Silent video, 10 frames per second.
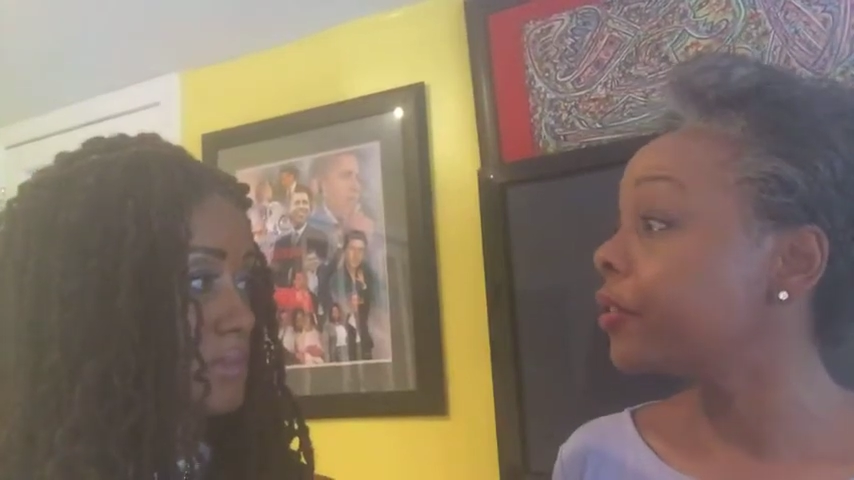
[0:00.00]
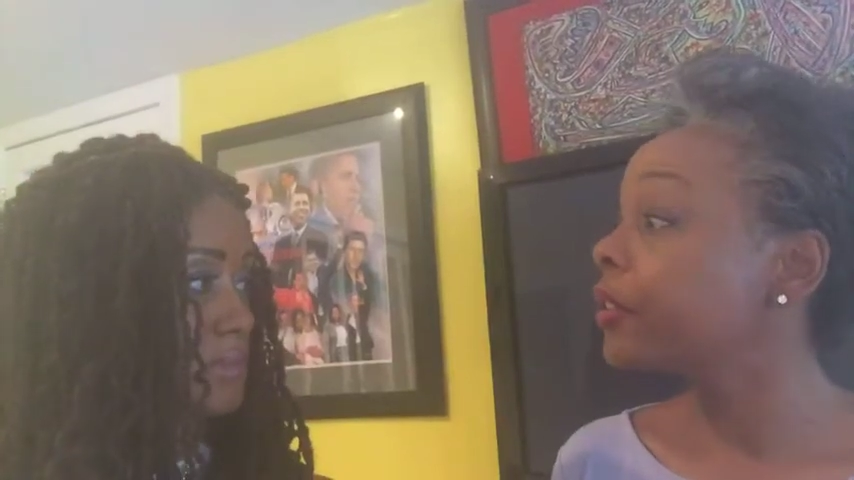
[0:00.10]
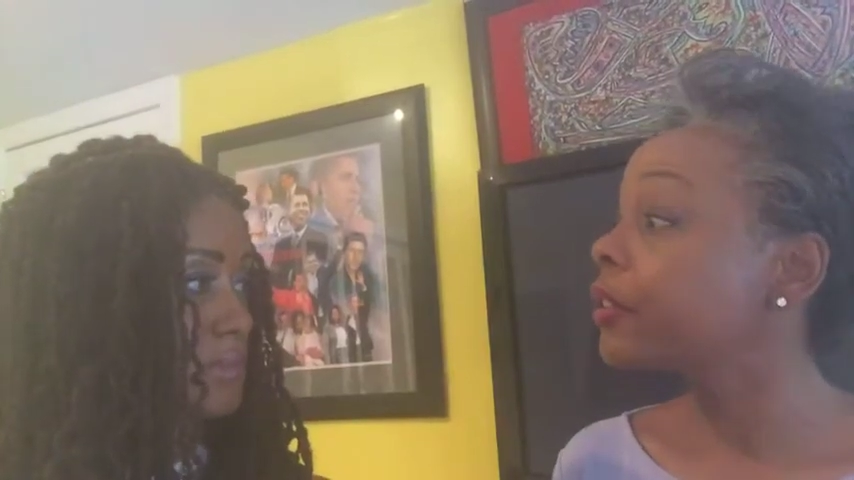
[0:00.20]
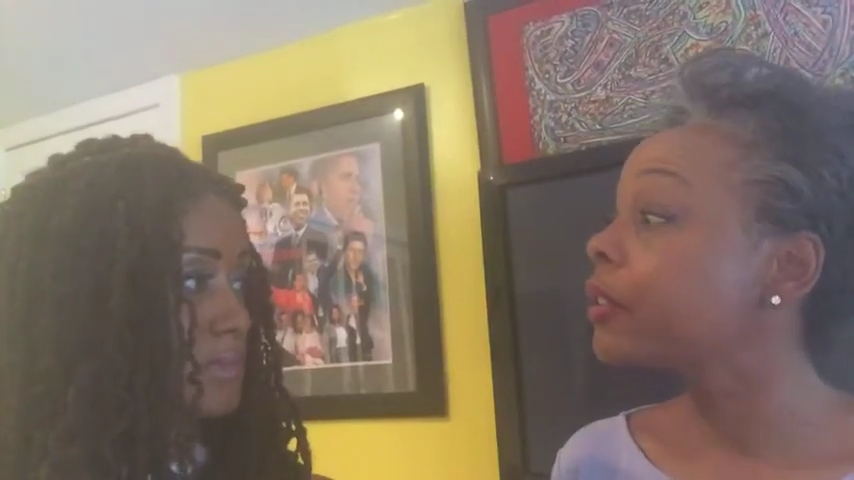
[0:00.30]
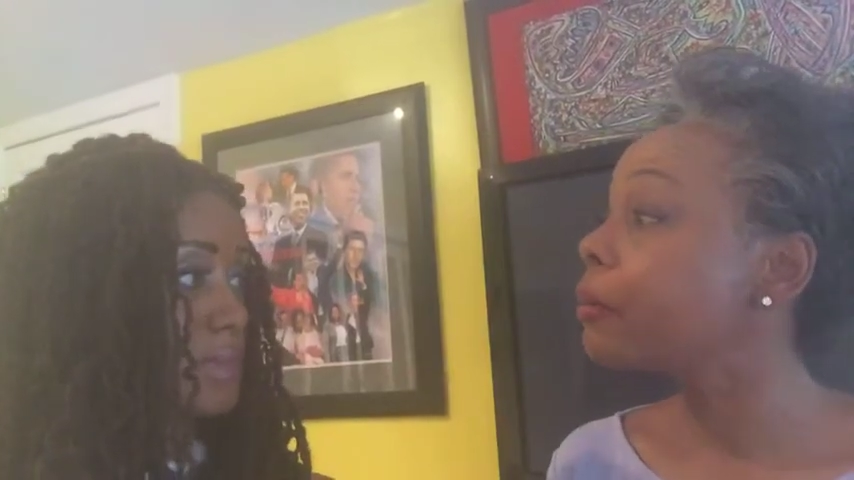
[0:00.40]

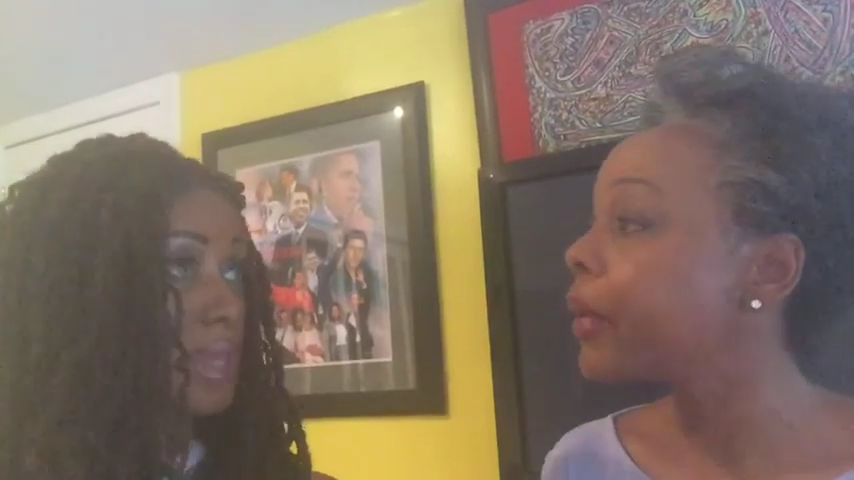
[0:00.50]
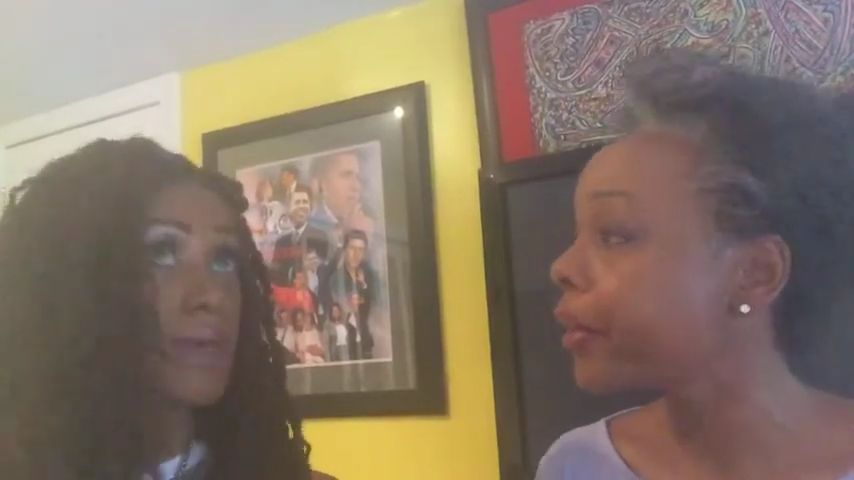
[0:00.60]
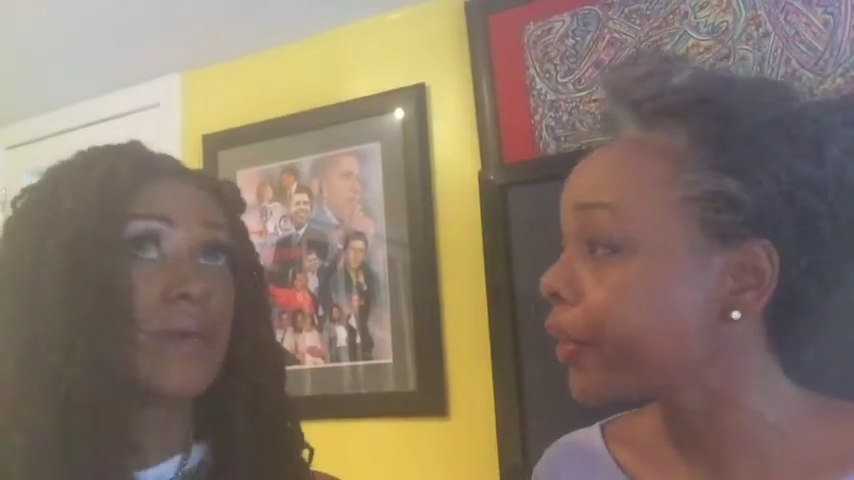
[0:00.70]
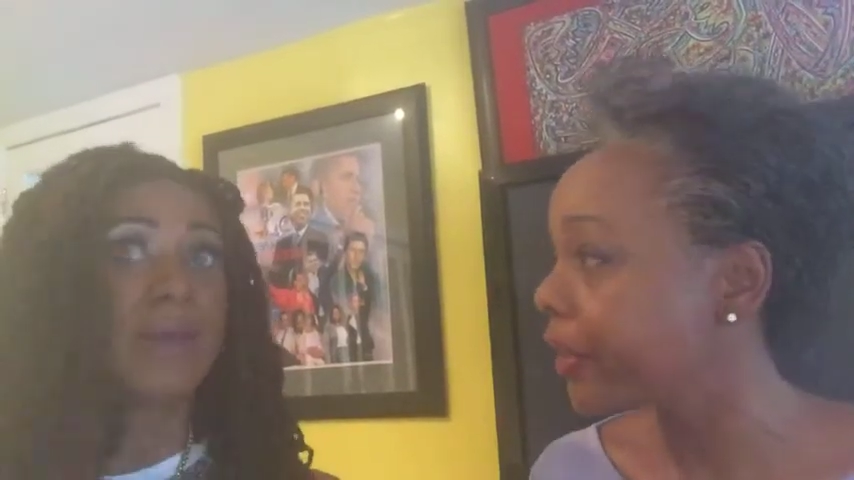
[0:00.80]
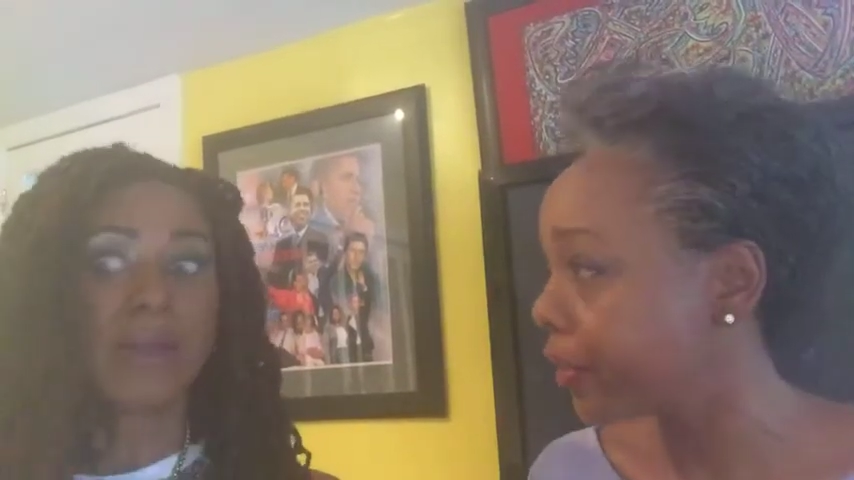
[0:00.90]
This is an
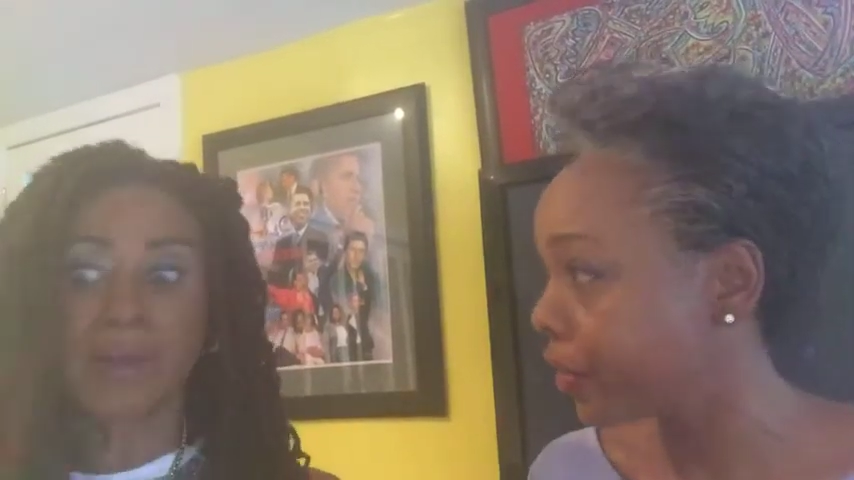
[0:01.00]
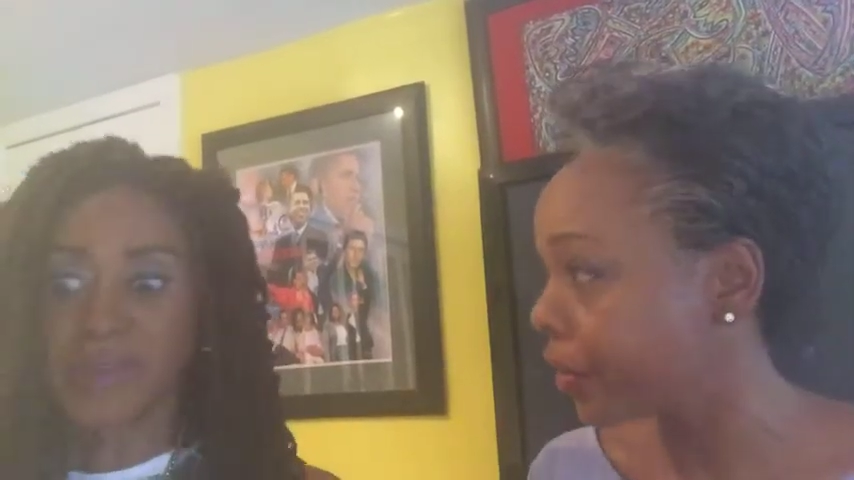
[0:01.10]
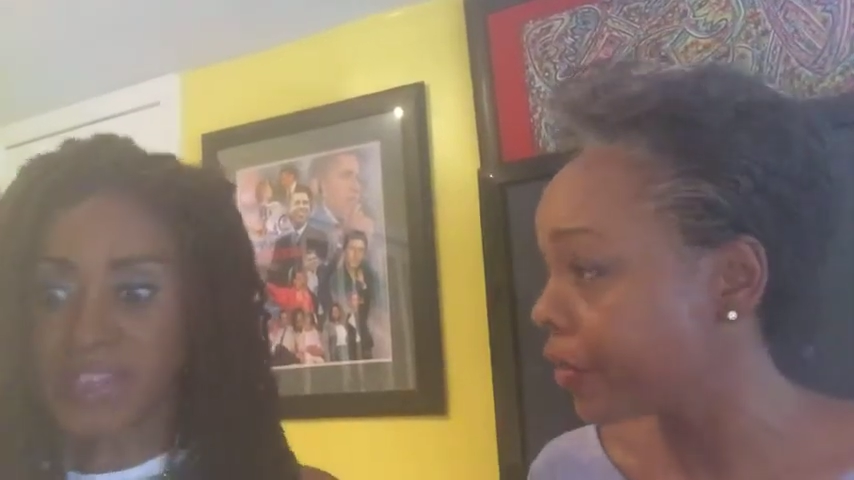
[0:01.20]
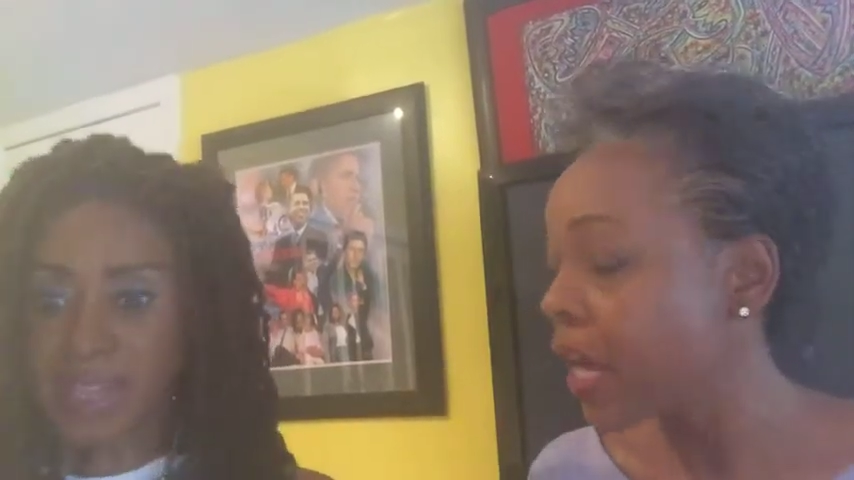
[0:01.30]
American issue.